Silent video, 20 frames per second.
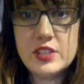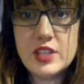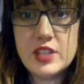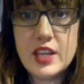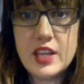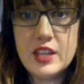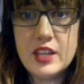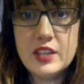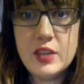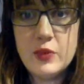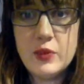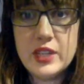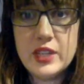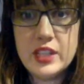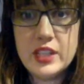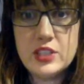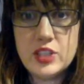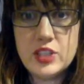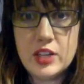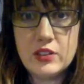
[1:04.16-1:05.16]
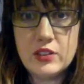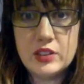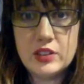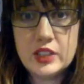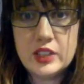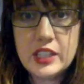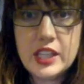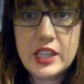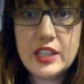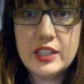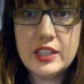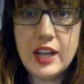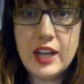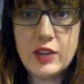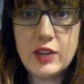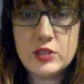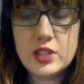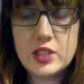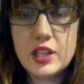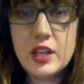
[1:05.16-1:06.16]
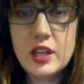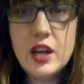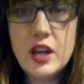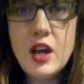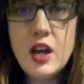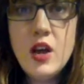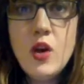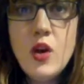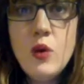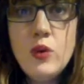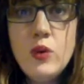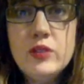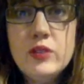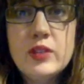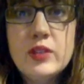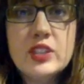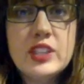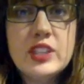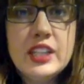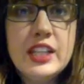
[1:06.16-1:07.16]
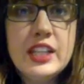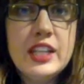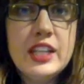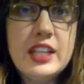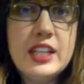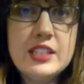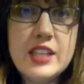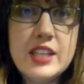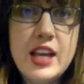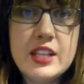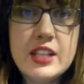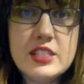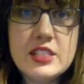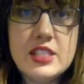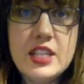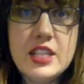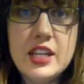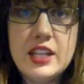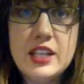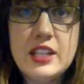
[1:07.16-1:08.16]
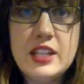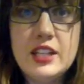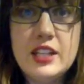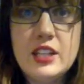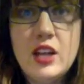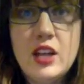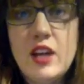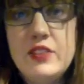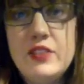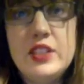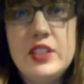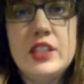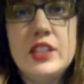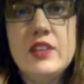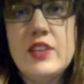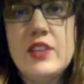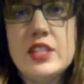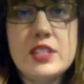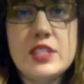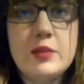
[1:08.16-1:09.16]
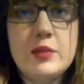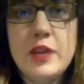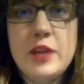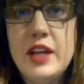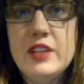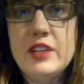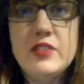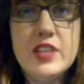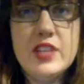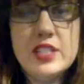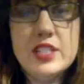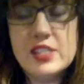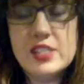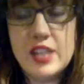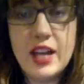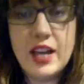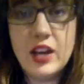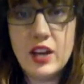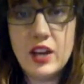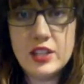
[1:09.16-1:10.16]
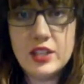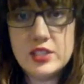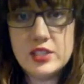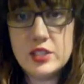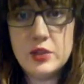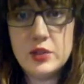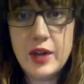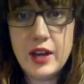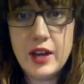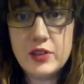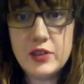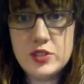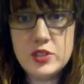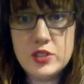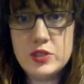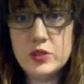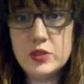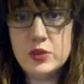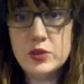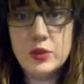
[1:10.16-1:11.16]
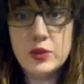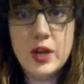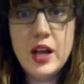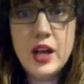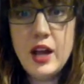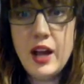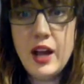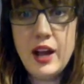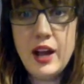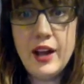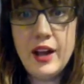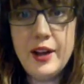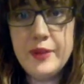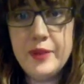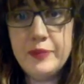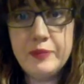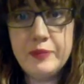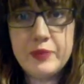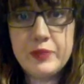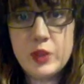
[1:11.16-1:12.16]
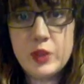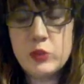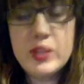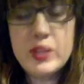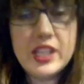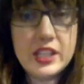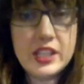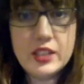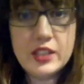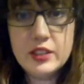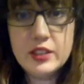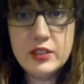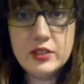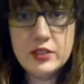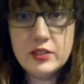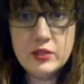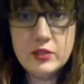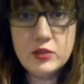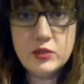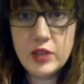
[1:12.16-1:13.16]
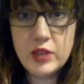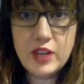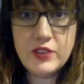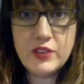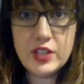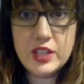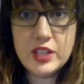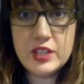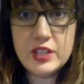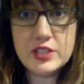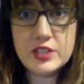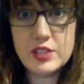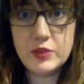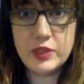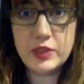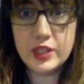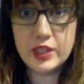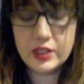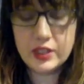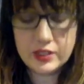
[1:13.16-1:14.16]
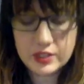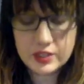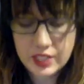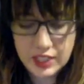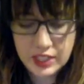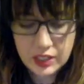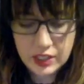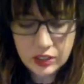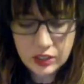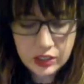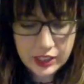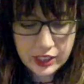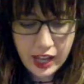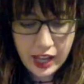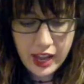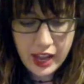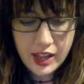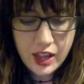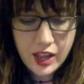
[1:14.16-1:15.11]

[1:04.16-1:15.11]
thing that we generally encounter when we're looking at a text, and it can often give us some kind of insight onto how to read whatever it is that we're taking a look at.